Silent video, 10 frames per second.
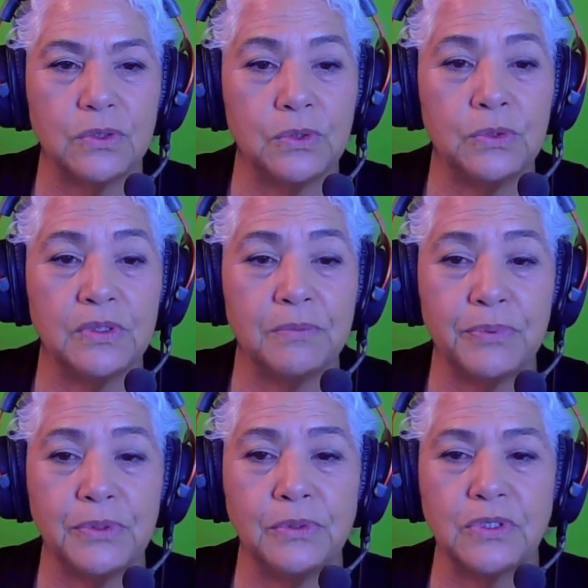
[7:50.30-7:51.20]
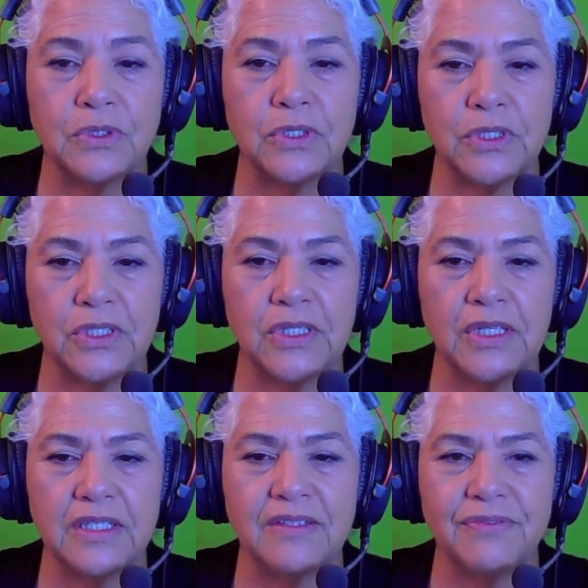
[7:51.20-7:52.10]
oo and boot, or
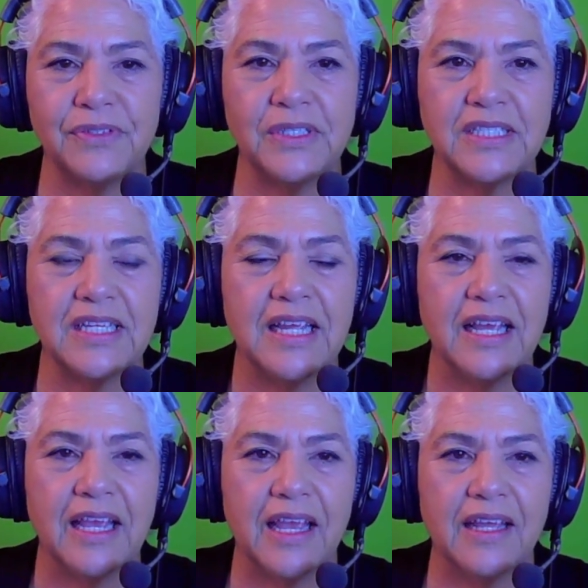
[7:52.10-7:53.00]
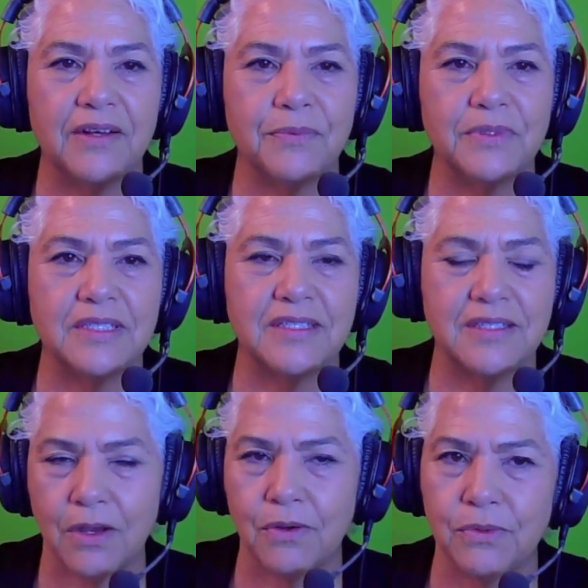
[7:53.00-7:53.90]
and foot. And we'll
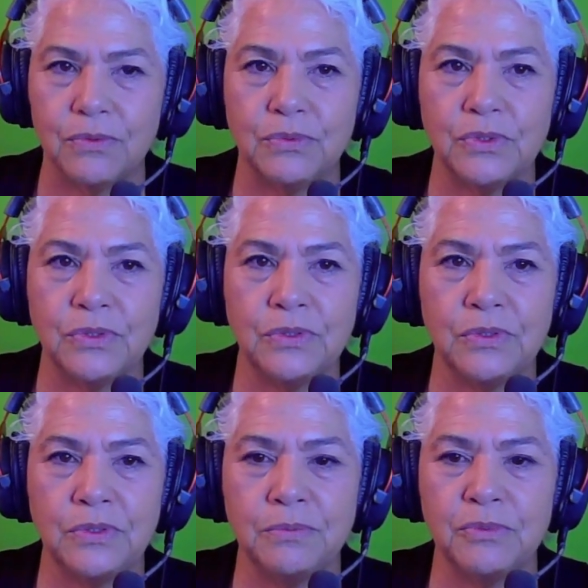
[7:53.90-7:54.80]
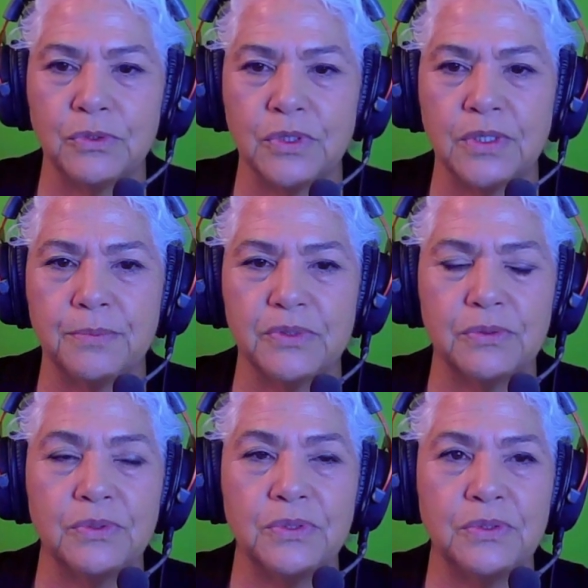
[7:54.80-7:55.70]
go groom, groom,
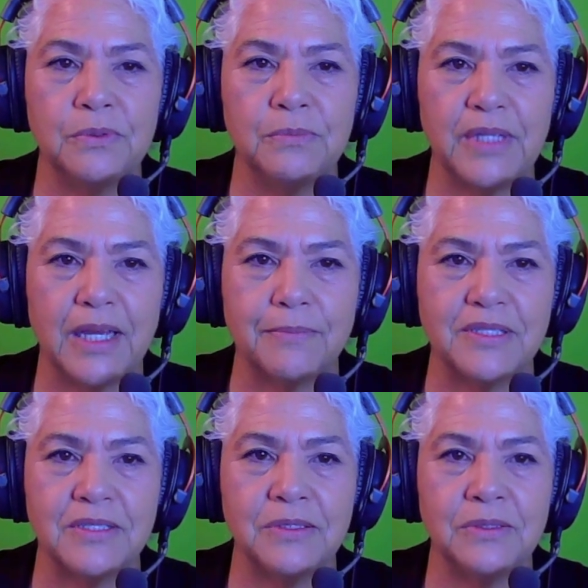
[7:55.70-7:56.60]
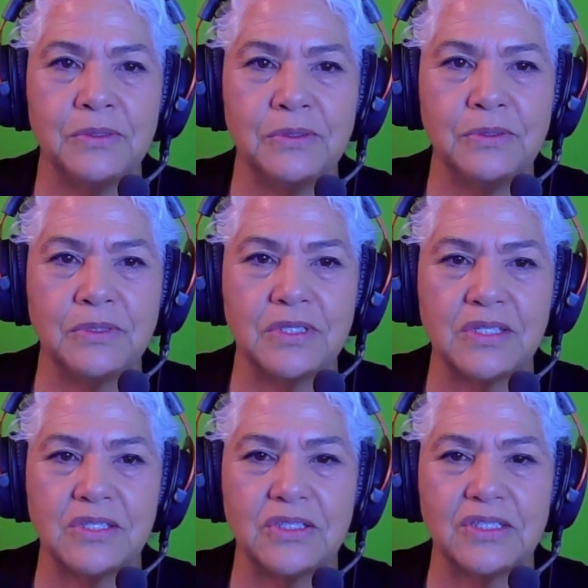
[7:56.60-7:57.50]
groom. Yep, suit,
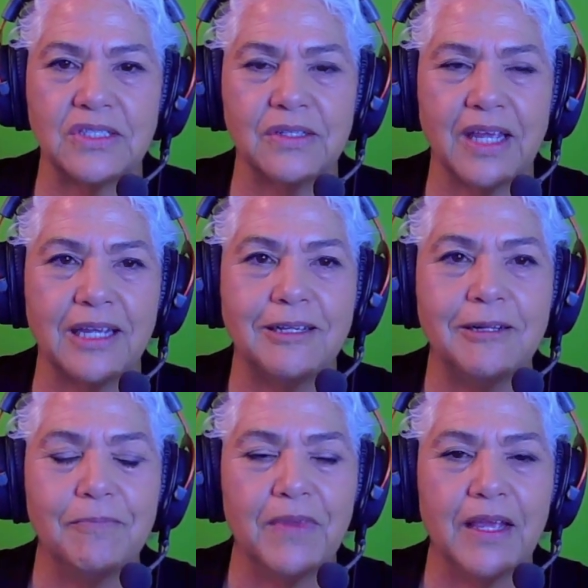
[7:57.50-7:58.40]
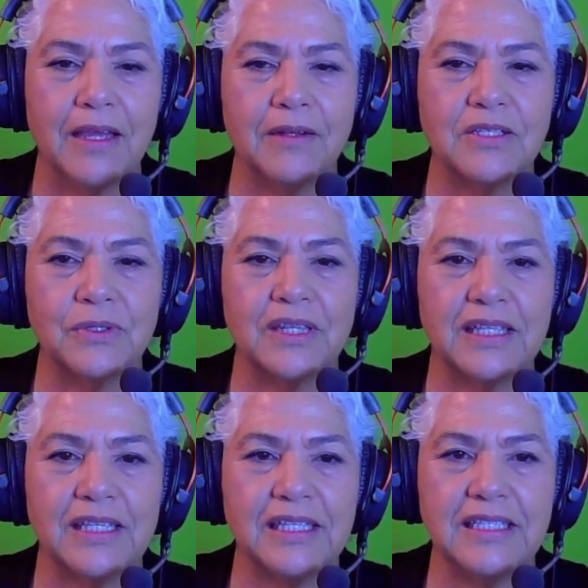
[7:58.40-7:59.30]
soot. Okay. And sort
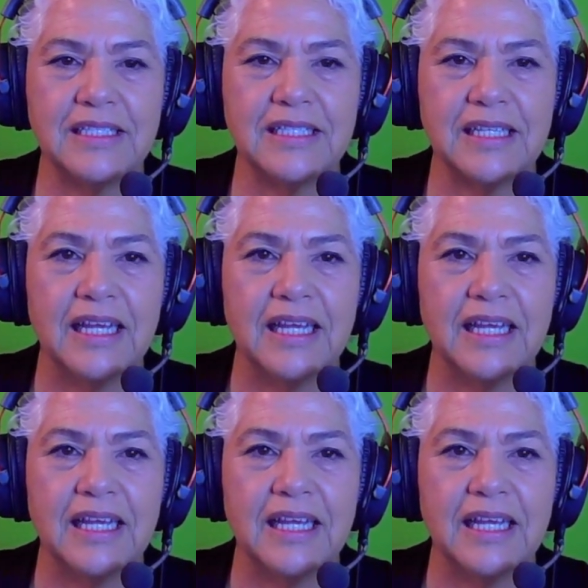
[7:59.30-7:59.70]
these.